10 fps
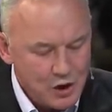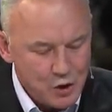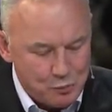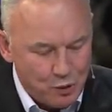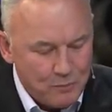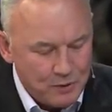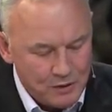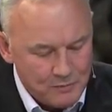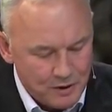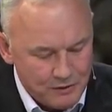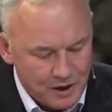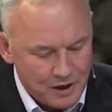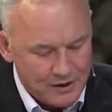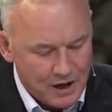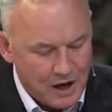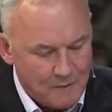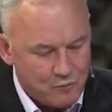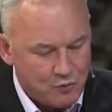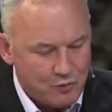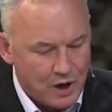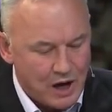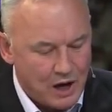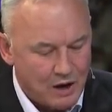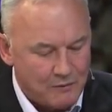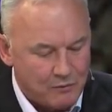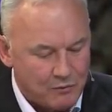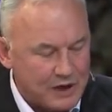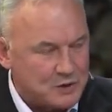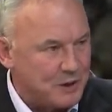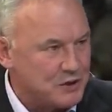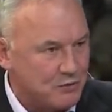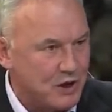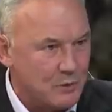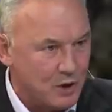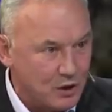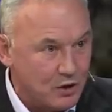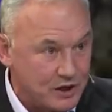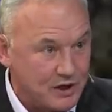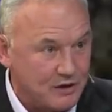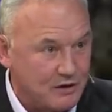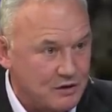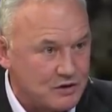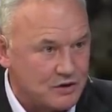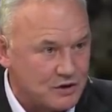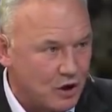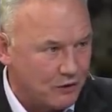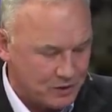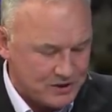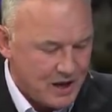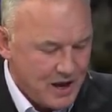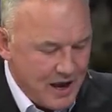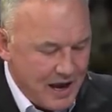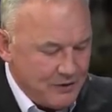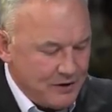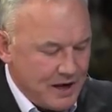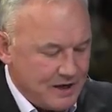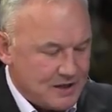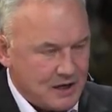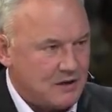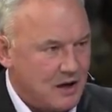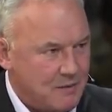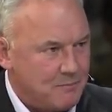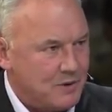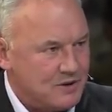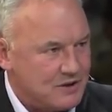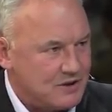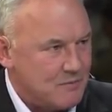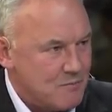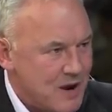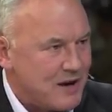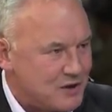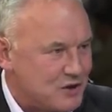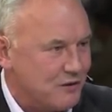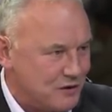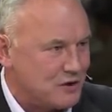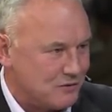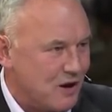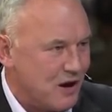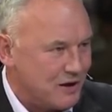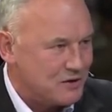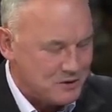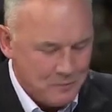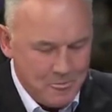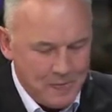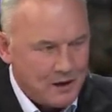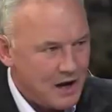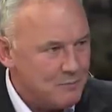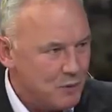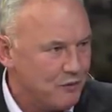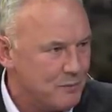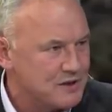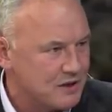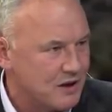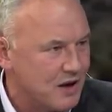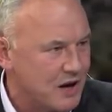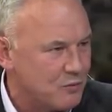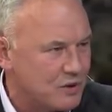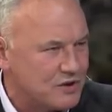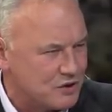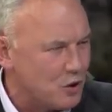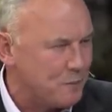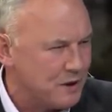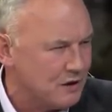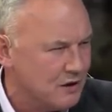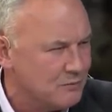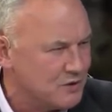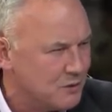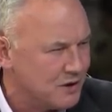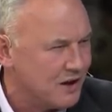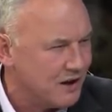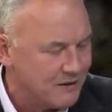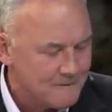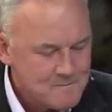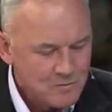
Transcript: And the problem that um, uh, Rackspace really were looking to solve was, how do they take their managed service clients and move them into the cloud? What's stopping them doing that?